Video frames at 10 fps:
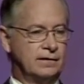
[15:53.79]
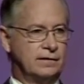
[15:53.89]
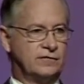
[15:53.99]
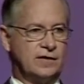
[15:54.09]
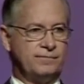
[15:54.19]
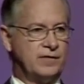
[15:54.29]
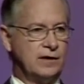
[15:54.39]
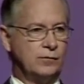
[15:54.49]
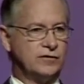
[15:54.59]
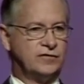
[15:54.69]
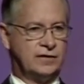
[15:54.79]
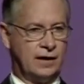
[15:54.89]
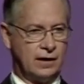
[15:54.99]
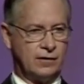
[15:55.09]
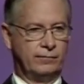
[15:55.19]
something was
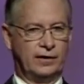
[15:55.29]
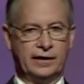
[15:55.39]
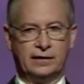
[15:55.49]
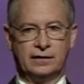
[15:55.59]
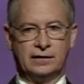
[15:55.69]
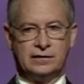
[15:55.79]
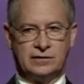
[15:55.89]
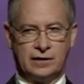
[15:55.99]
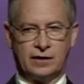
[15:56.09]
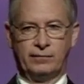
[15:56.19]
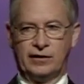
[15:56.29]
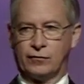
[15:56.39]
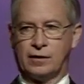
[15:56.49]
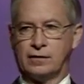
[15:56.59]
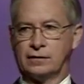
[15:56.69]
terribly, terribly
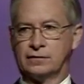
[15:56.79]
wrong.